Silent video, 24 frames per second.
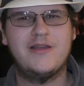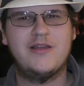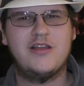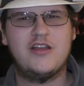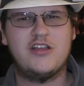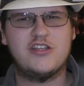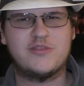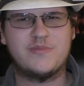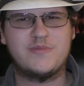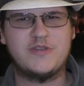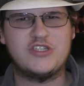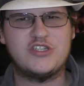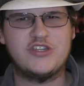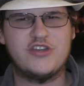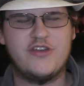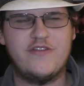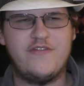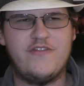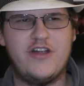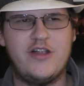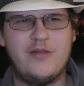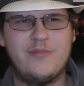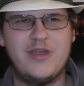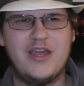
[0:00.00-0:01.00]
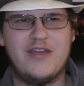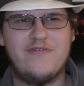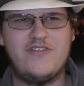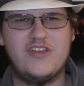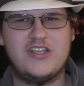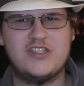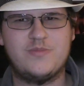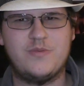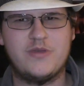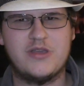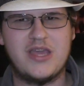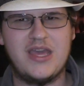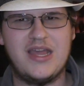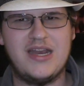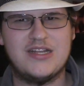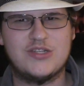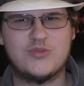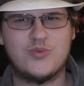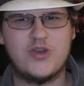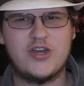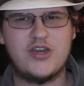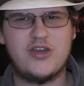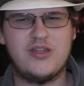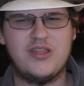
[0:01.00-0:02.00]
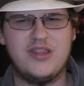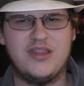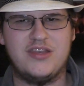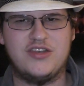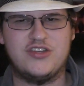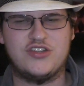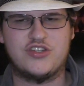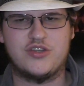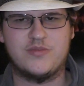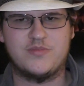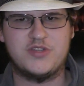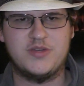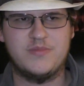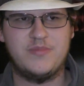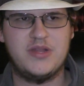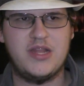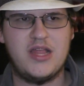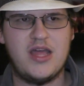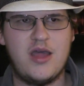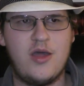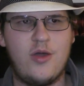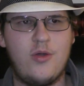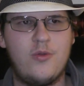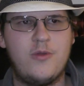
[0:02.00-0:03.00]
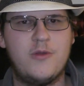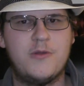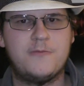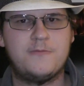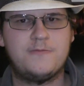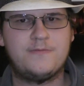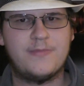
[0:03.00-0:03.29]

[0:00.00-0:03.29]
Also, be sure to follow me on Facebook and on Twitter in the description below.